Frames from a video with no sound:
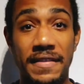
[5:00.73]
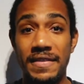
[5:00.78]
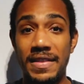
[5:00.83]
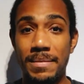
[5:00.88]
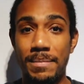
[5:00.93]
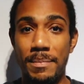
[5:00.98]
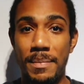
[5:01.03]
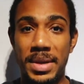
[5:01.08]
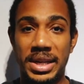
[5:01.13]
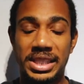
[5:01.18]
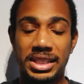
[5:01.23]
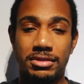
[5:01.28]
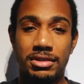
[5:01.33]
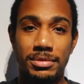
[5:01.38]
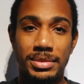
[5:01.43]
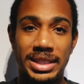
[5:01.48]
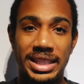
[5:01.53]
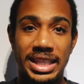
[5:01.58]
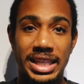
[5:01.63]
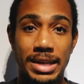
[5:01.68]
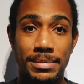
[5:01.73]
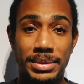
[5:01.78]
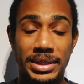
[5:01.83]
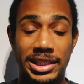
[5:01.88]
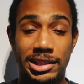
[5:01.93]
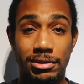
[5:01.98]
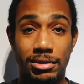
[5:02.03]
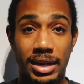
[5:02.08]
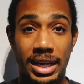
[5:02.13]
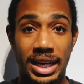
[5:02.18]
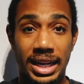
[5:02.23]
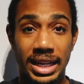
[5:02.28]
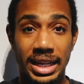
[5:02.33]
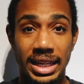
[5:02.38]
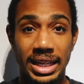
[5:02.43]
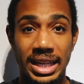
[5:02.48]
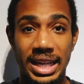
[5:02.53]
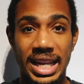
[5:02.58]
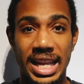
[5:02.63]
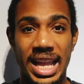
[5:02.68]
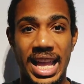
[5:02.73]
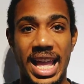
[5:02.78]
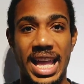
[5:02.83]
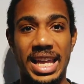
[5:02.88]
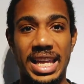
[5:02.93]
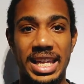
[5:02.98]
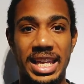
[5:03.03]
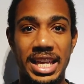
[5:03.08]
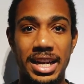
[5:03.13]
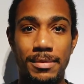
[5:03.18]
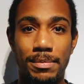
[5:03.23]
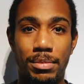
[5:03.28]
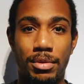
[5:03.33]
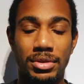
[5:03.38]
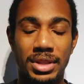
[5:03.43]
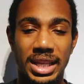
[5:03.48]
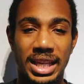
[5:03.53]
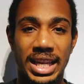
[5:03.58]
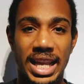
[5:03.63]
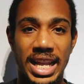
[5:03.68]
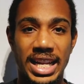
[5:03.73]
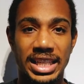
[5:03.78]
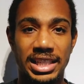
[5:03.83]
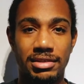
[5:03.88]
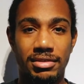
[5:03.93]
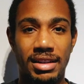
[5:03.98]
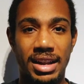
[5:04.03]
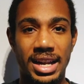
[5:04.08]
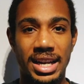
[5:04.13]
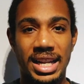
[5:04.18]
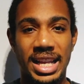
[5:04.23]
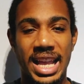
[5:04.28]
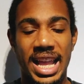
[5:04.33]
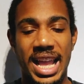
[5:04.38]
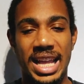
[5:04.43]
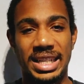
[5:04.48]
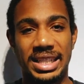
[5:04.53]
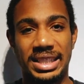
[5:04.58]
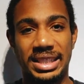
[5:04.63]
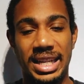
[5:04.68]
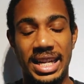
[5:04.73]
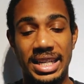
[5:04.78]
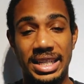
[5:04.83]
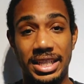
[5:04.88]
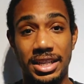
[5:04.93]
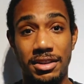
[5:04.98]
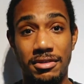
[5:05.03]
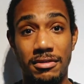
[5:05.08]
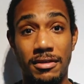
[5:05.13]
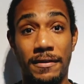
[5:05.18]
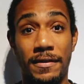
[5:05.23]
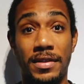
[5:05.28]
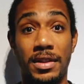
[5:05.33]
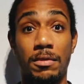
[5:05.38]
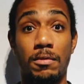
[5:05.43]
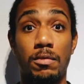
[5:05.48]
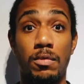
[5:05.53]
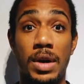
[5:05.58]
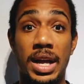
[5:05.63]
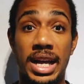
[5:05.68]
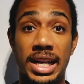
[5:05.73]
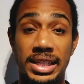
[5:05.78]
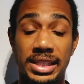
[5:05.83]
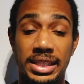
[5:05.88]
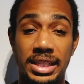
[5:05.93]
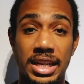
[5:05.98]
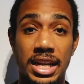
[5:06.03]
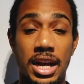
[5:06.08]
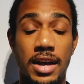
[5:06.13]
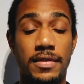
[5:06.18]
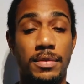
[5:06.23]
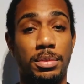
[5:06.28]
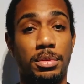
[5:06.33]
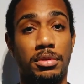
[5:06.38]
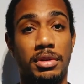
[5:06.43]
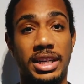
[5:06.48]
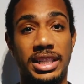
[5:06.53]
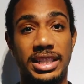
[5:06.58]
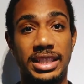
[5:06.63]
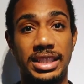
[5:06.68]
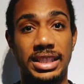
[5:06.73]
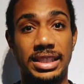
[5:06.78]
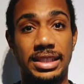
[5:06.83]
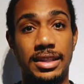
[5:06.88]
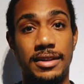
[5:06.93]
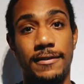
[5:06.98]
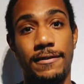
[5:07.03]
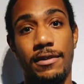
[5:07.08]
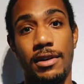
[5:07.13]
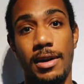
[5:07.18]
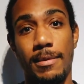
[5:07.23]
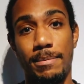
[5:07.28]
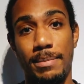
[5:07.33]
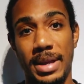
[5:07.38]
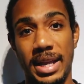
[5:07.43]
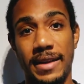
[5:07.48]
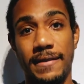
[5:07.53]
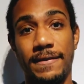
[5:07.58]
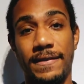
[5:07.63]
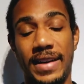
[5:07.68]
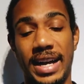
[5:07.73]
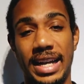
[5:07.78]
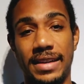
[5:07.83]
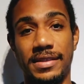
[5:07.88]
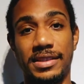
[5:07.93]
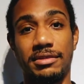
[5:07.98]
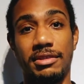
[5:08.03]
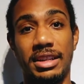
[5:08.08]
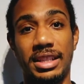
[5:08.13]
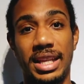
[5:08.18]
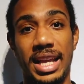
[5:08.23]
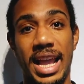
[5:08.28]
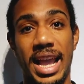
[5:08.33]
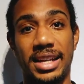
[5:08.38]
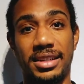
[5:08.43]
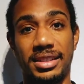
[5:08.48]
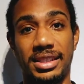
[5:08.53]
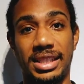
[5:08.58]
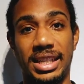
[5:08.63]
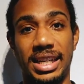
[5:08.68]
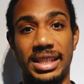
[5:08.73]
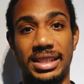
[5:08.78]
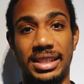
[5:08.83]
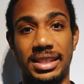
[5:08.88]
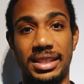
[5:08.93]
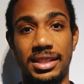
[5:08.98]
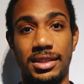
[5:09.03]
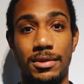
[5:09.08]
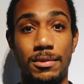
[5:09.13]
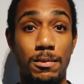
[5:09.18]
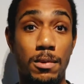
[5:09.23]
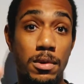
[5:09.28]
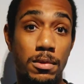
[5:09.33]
the mixed grip chin up a try, and get aboard the game train and stay tuned for the rest of the progressions for our big 5 strength exercises. Woo